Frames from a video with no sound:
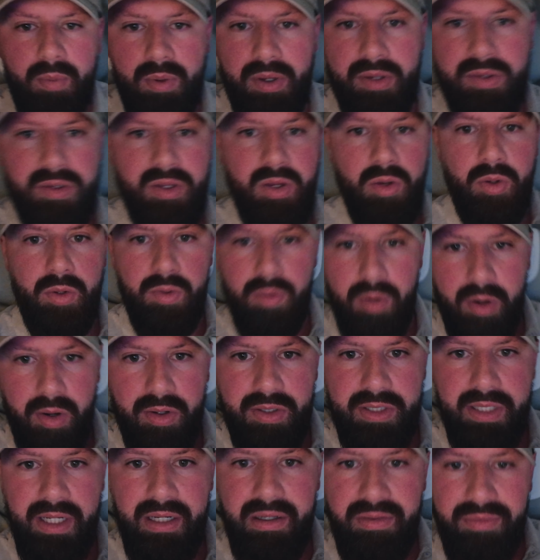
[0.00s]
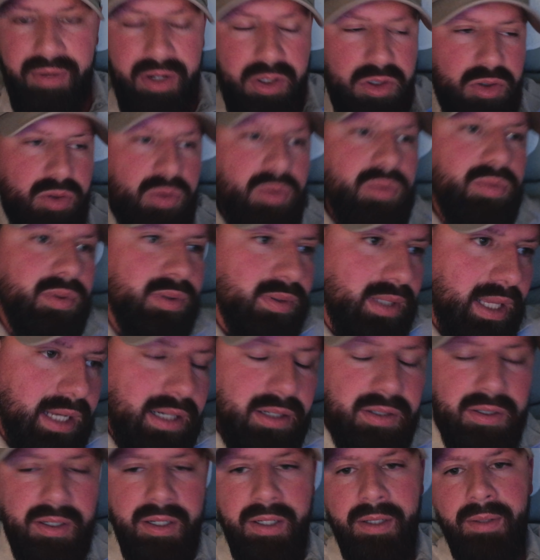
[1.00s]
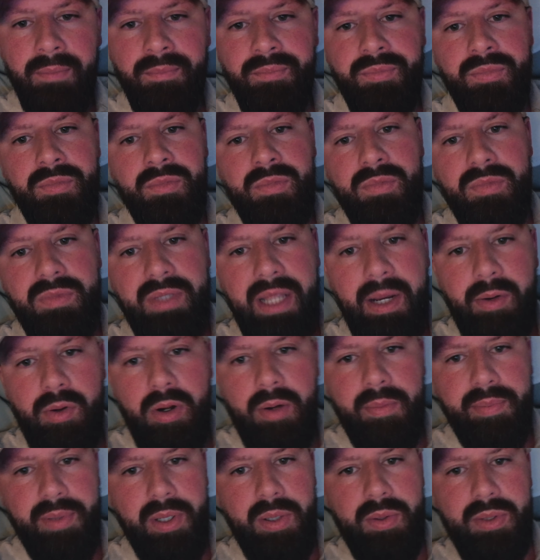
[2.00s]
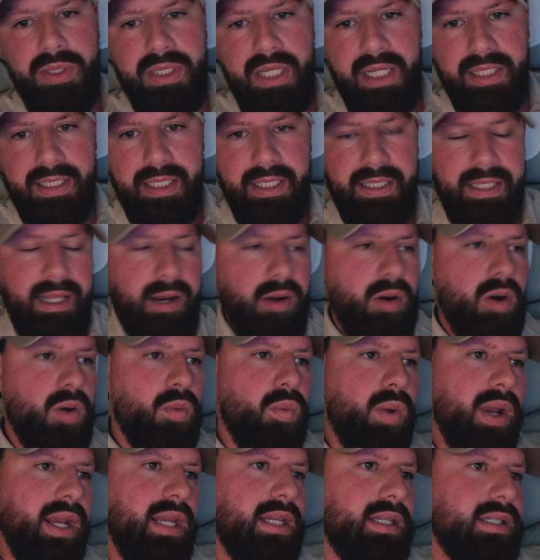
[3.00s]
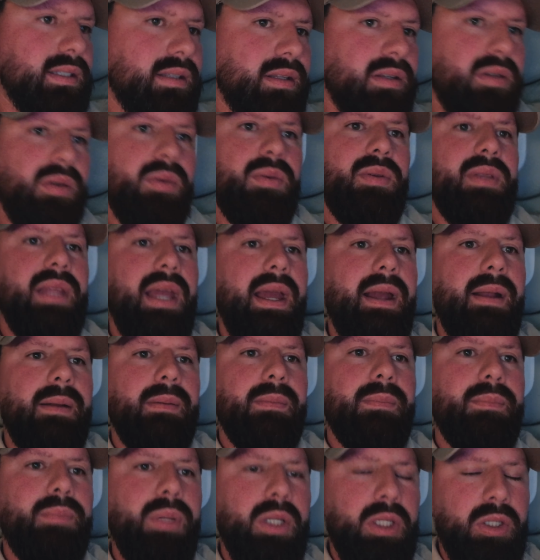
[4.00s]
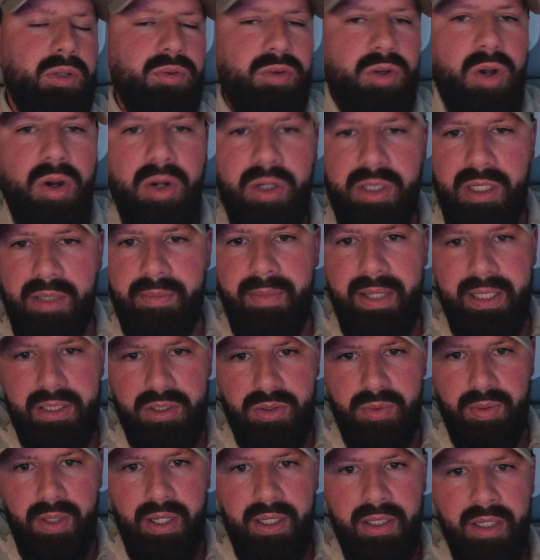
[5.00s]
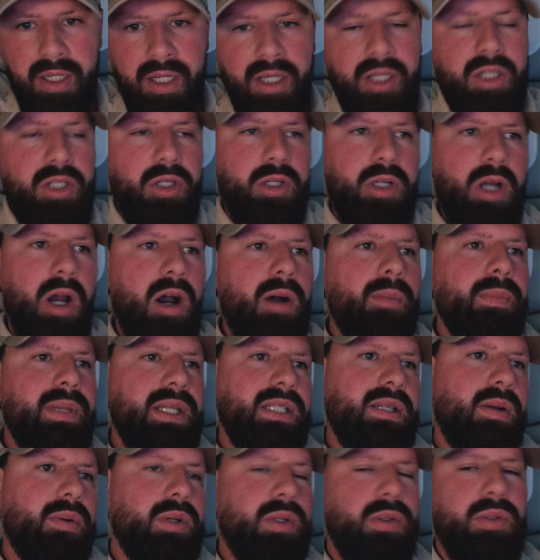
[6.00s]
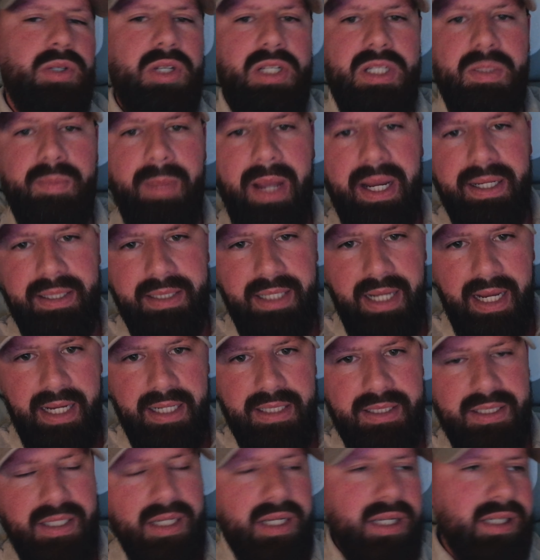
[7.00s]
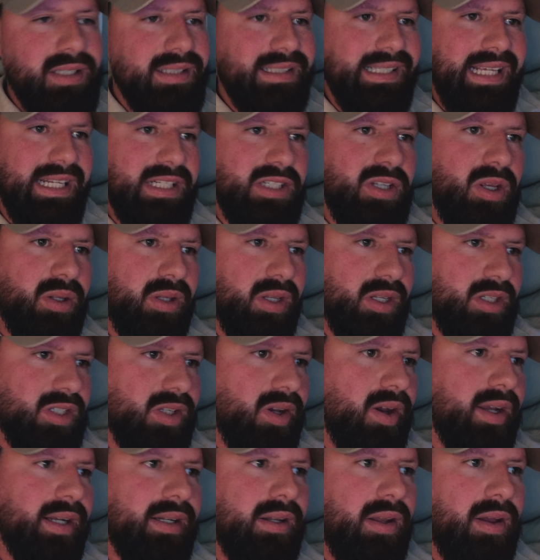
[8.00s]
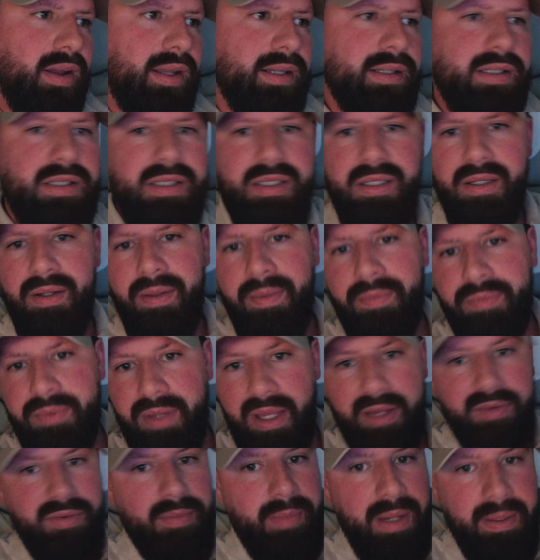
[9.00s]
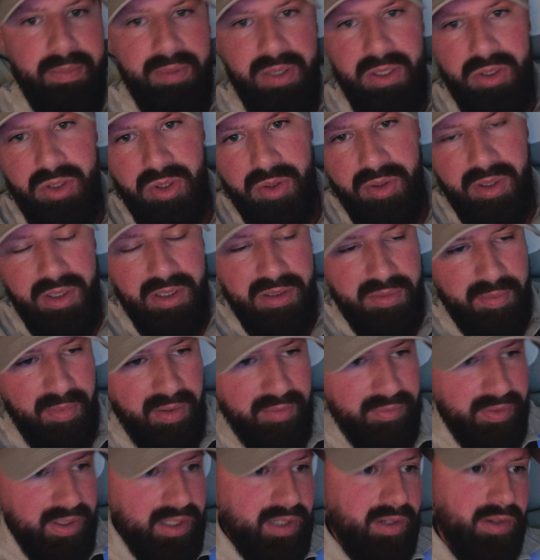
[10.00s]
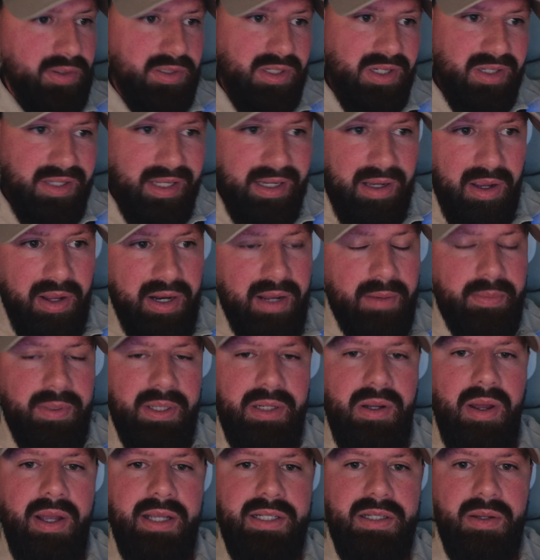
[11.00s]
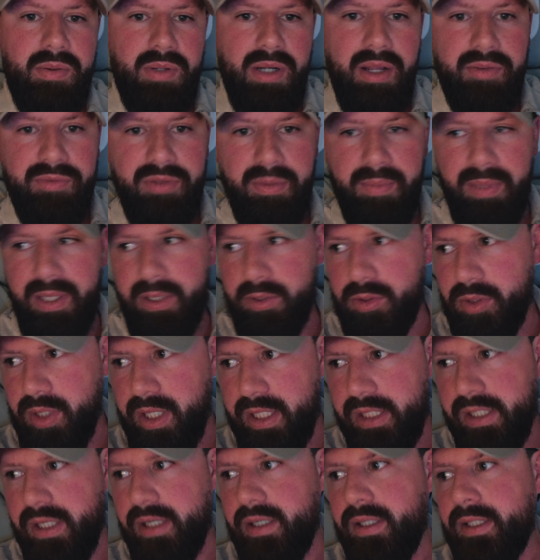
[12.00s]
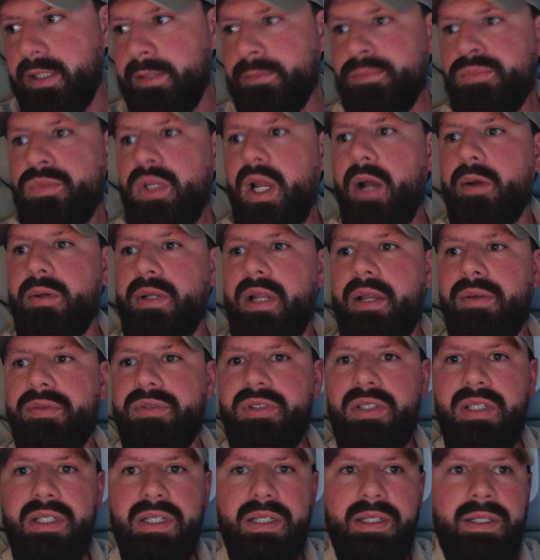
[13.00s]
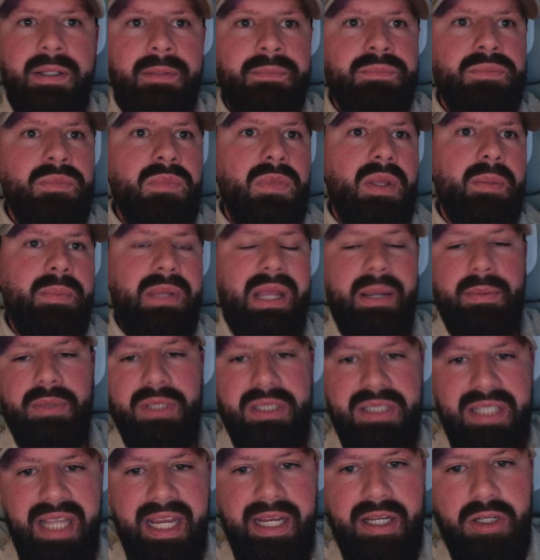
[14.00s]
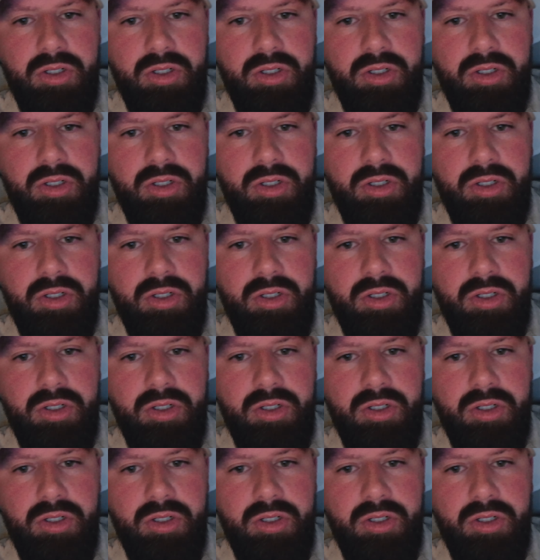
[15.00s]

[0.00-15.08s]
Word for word: with who you are as an individual, well then there are processes, there are ways to do that, but you've got to commit to it. You can't be someone who just spectates, sits on the sidelines. Even maybe you tune into my videos and you think, oh, that'd be nice, I'd love to be a trader. I'd love to be able to take